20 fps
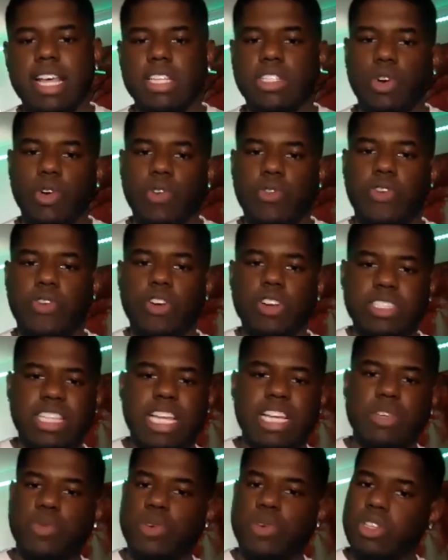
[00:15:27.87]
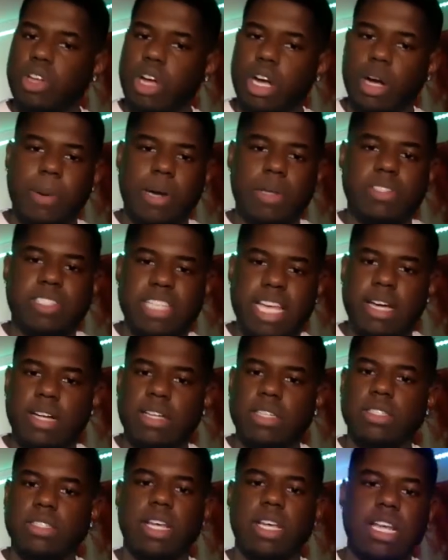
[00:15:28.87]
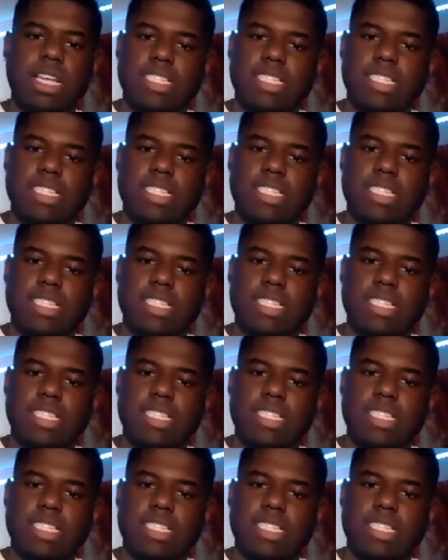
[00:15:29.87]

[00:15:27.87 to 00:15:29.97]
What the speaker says: So first thing, we're going to talk about sales.